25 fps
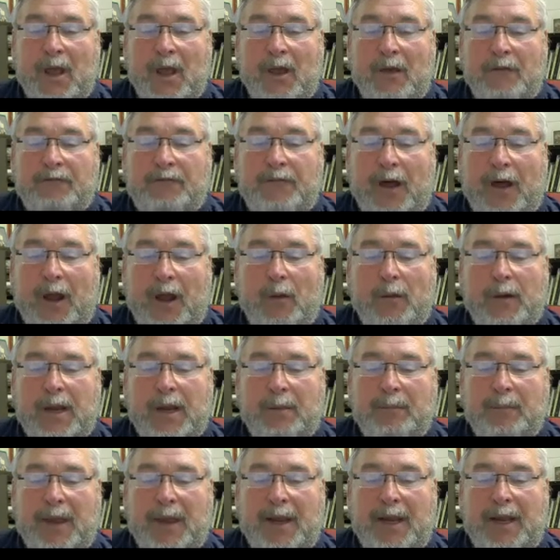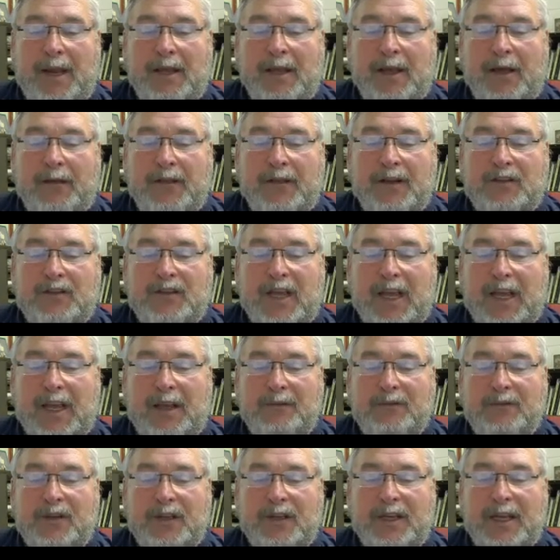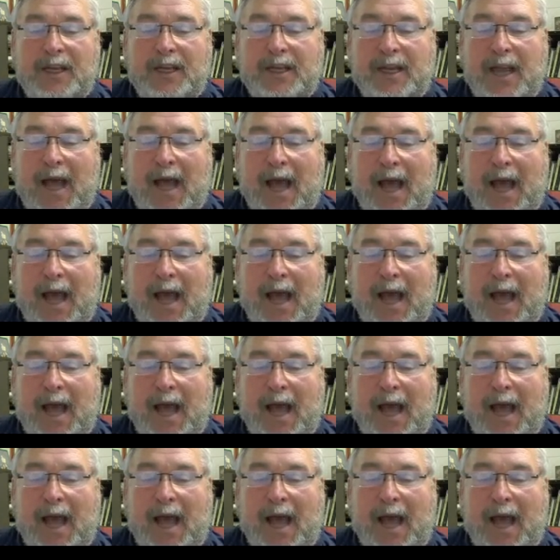Following a meeting of the team to get an